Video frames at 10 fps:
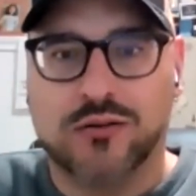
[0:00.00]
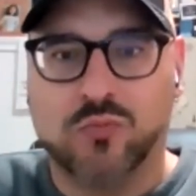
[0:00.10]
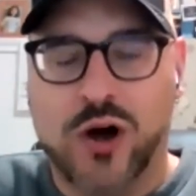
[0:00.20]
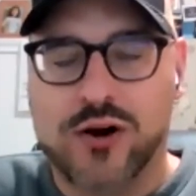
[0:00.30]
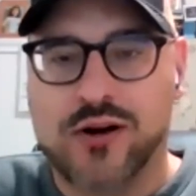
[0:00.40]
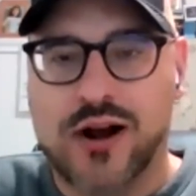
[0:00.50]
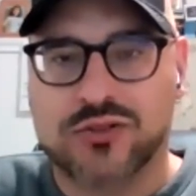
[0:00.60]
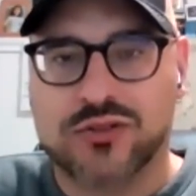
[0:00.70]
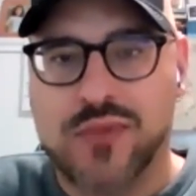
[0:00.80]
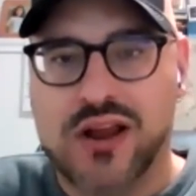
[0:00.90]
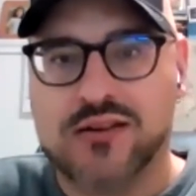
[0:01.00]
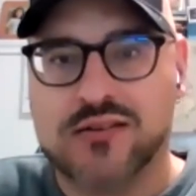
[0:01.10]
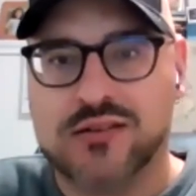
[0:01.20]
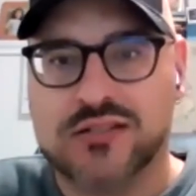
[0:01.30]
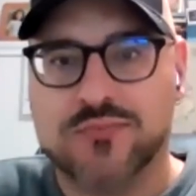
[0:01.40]
water actually made
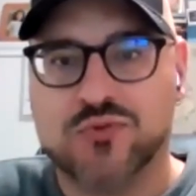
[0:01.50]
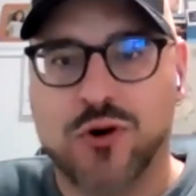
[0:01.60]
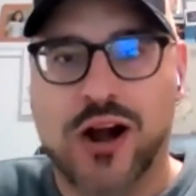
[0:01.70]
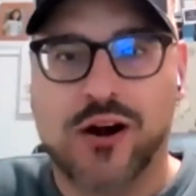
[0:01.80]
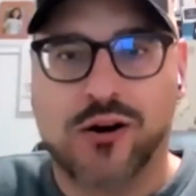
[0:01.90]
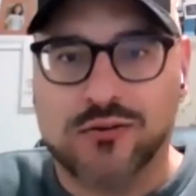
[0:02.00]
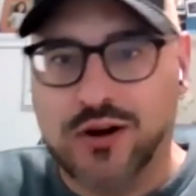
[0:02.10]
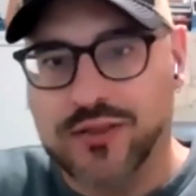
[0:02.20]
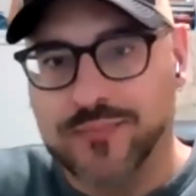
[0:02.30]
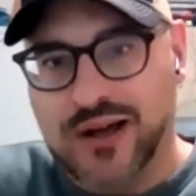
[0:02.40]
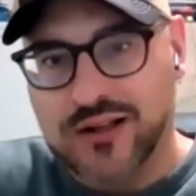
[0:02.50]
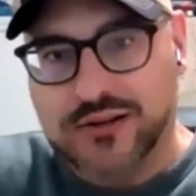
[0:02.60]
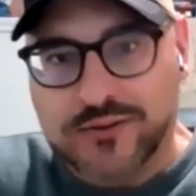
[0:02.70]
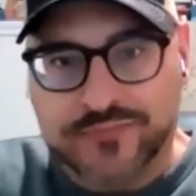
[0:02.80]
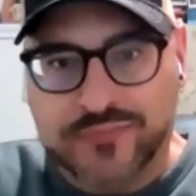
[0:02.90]
it seem drier on the palate,